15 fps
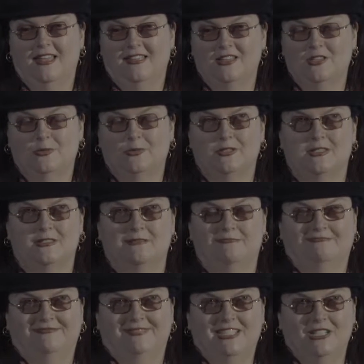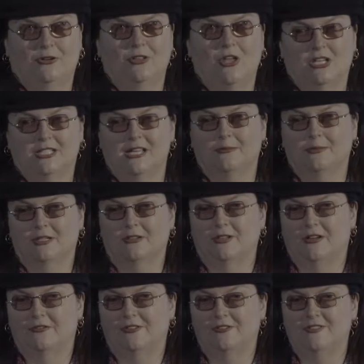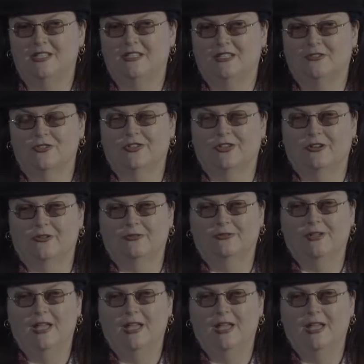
This was, a long time ago now, 15 years ago.